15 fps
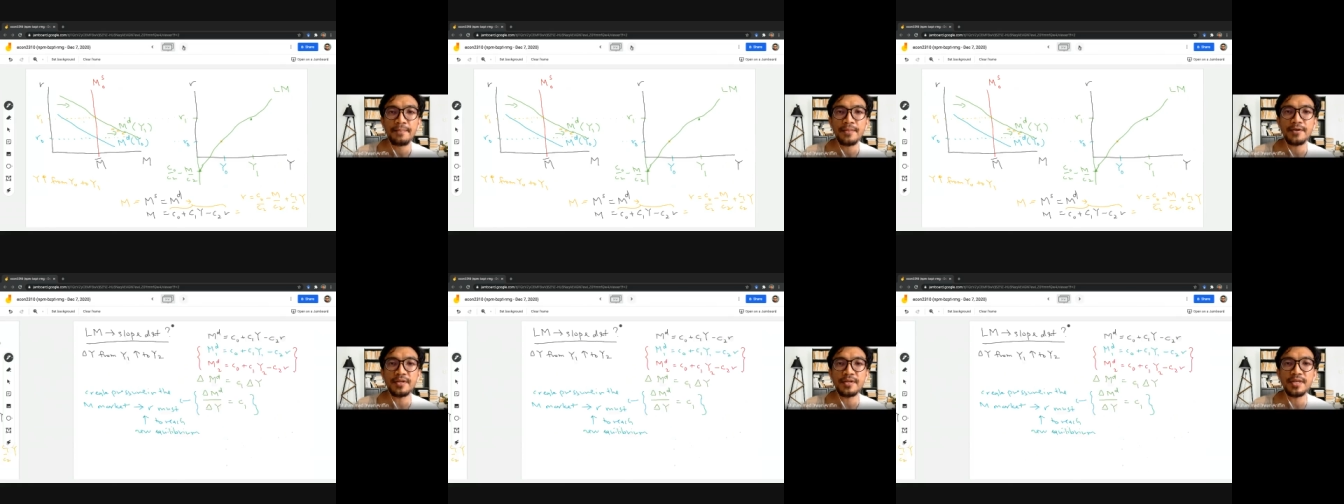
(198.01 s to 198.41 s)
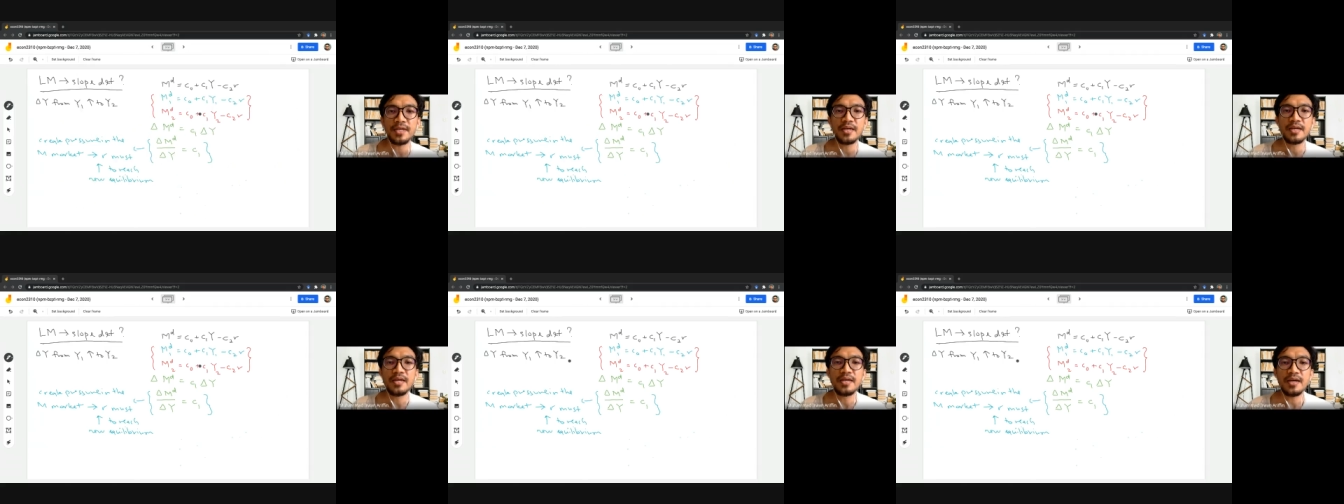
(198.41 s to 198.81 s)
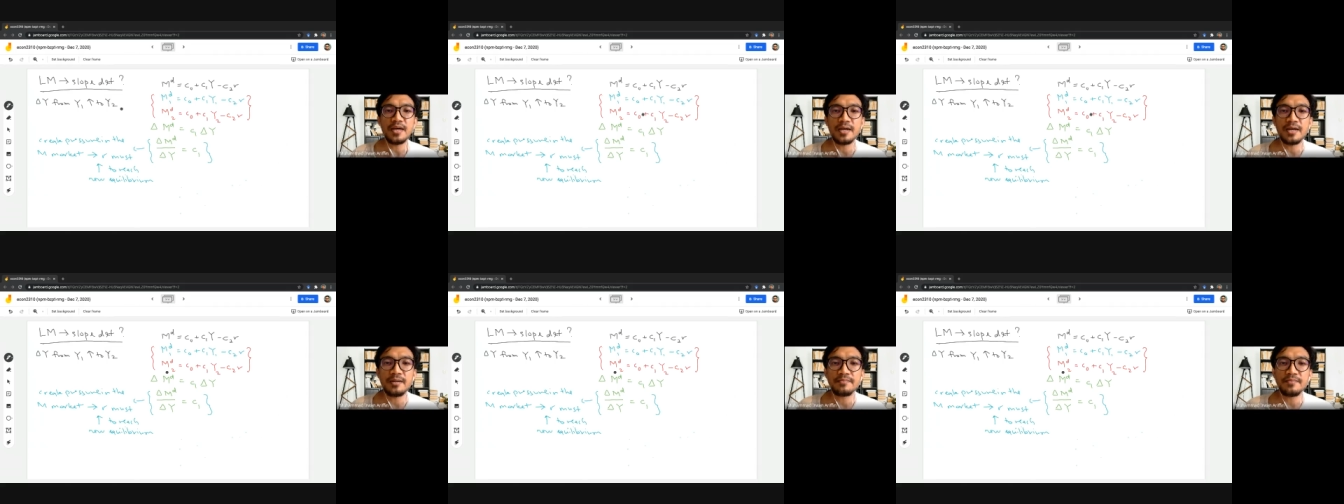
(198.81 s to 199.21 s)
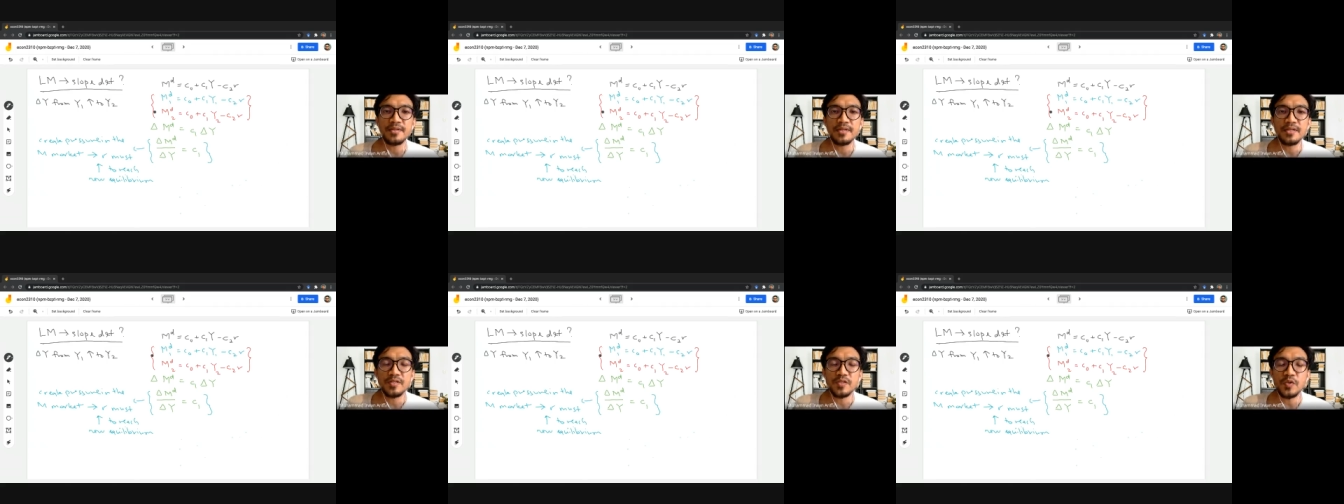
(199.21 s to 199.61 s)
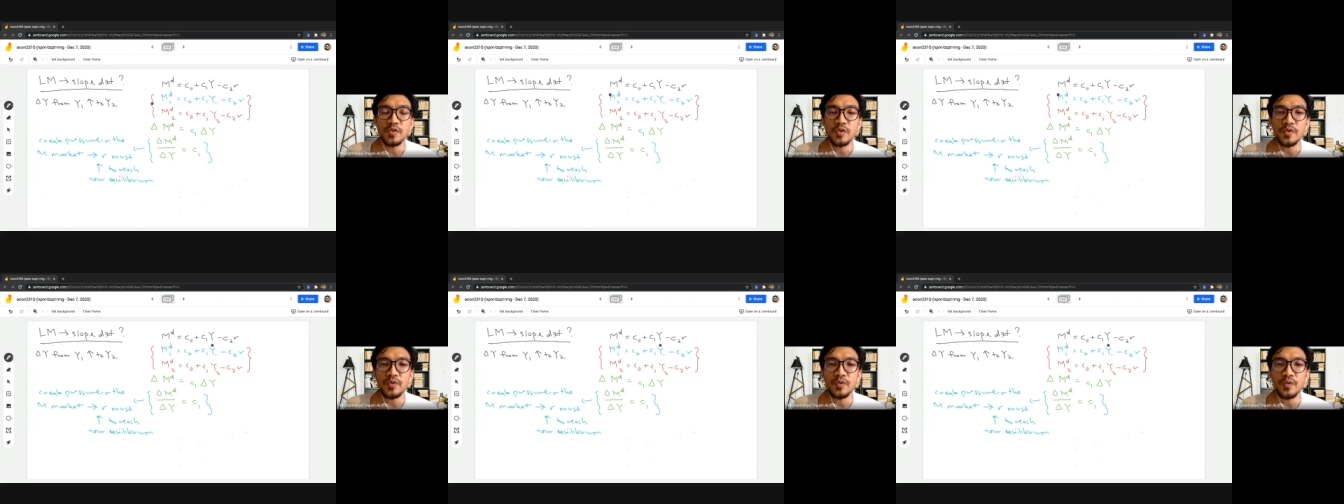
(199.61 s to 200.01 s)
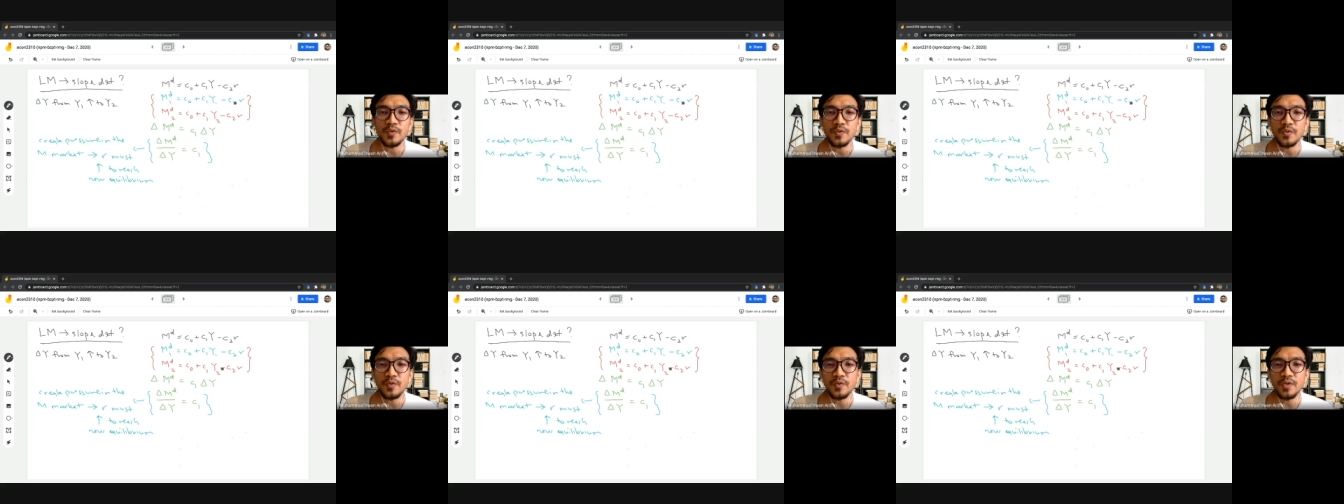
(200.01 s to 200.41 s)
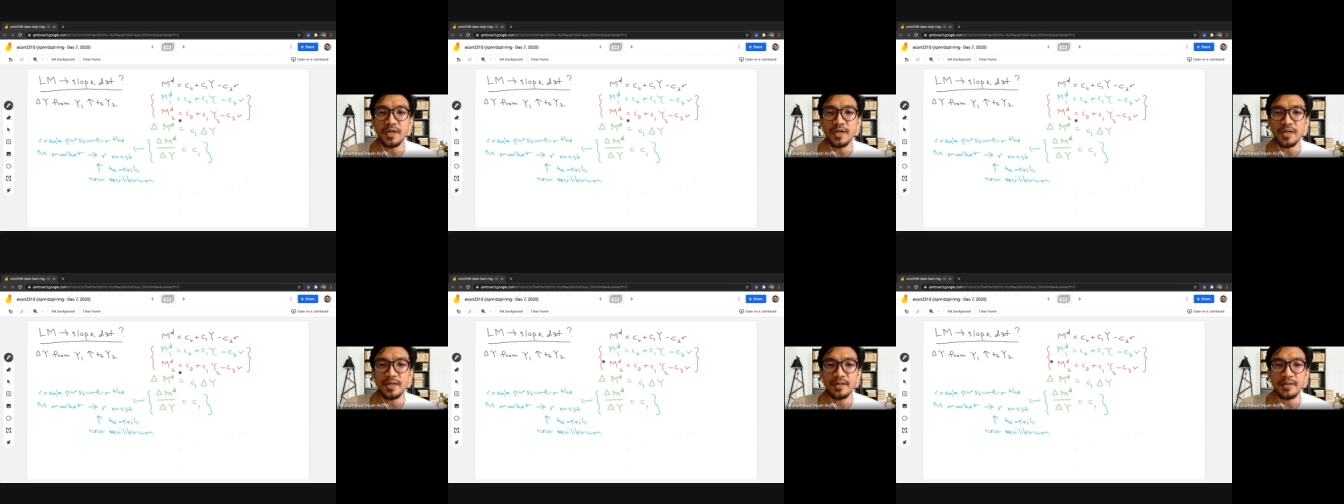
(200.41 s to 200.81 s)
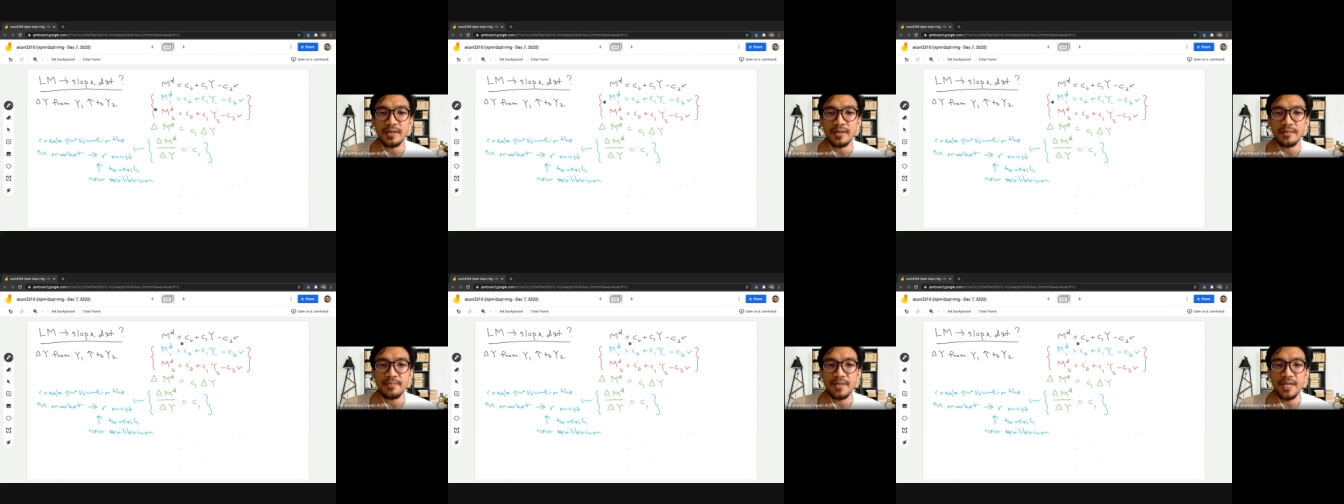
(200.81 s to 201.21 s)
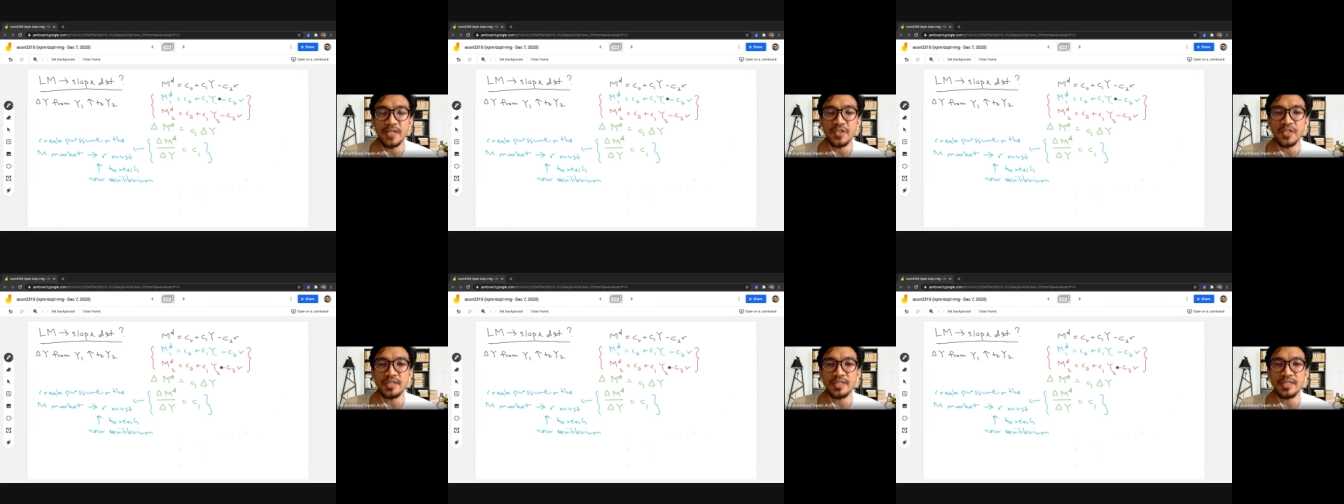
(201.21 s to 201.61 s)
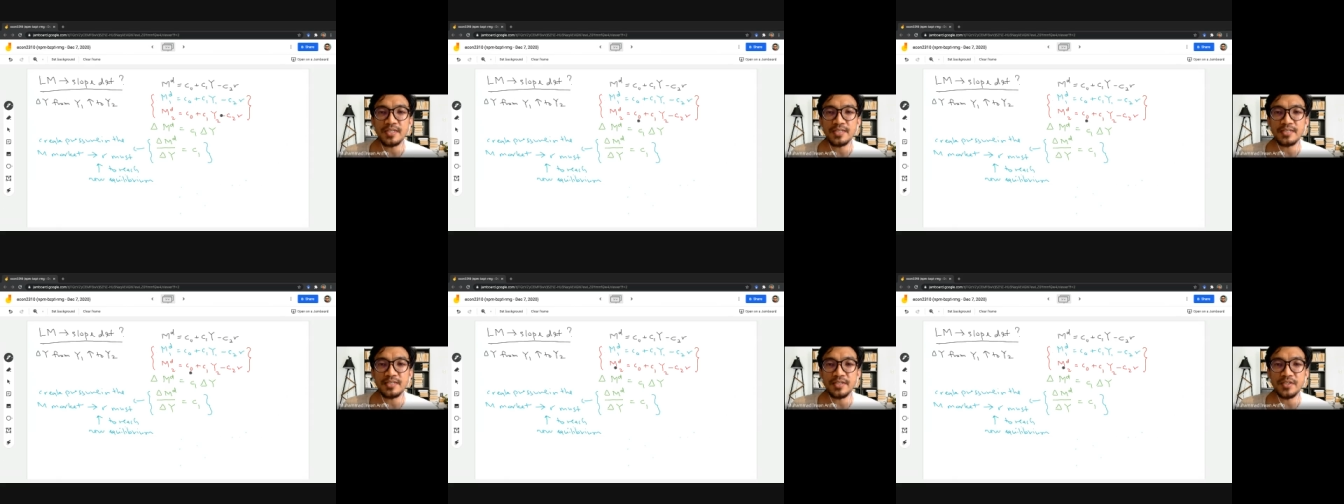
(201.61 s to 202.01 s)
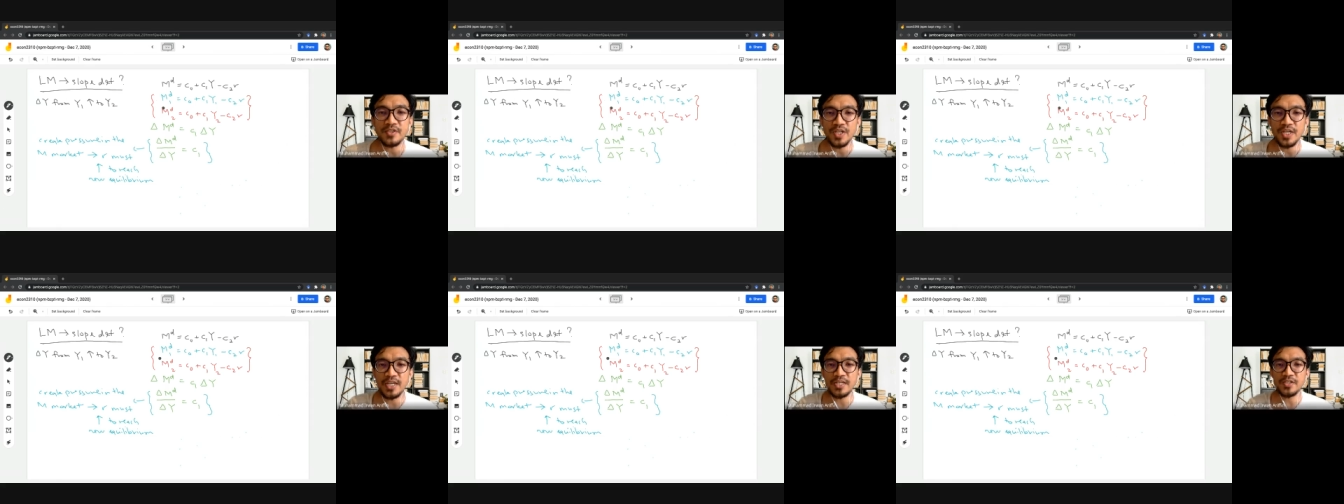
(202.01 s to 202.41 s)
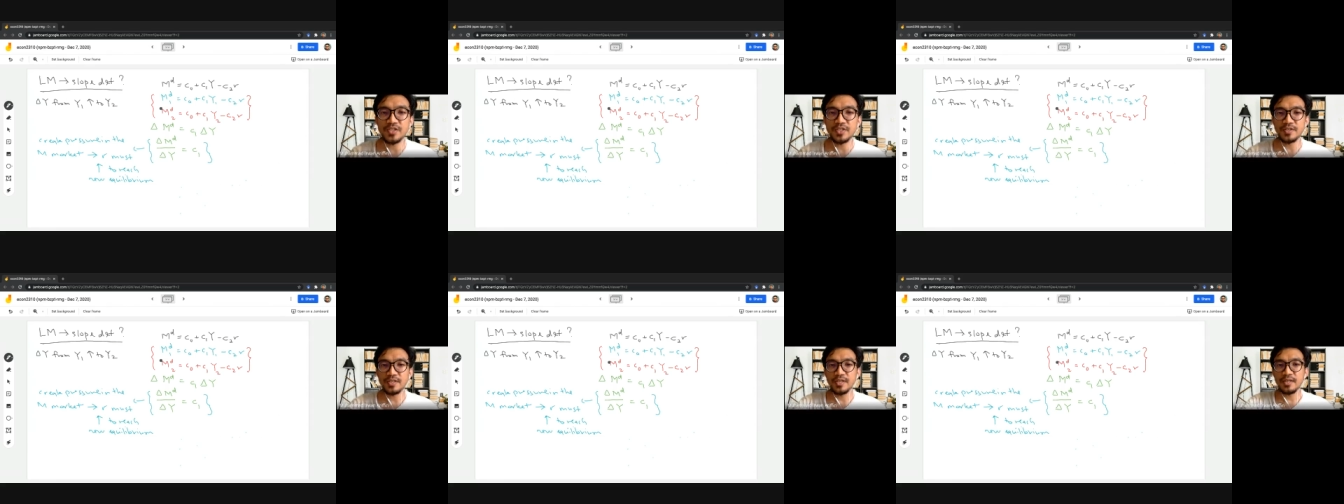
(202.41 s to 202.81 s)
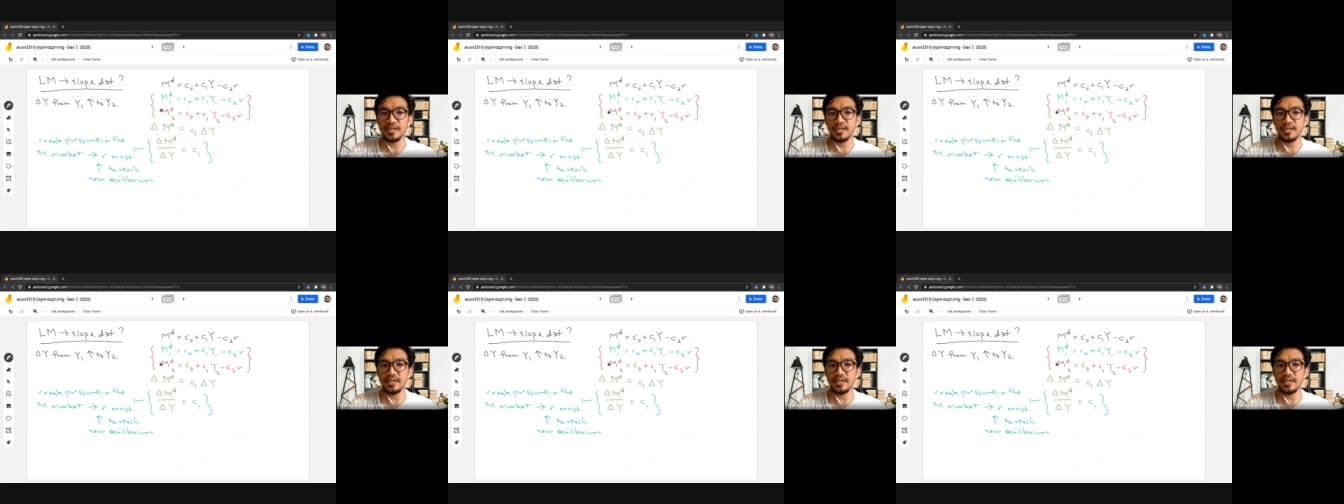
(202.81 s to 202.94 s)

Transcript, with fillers: Okay, um, so to uh, measure this uh, change, okay,